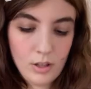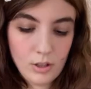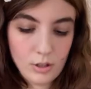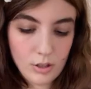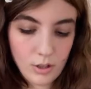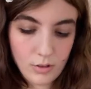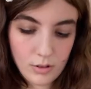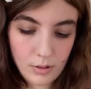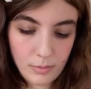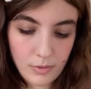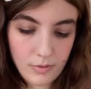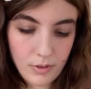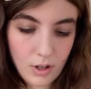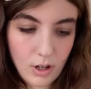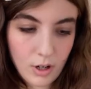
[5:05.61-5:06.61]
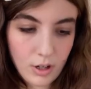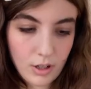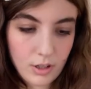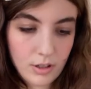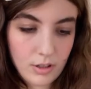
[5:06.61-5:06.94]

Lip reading: Show you some of the art.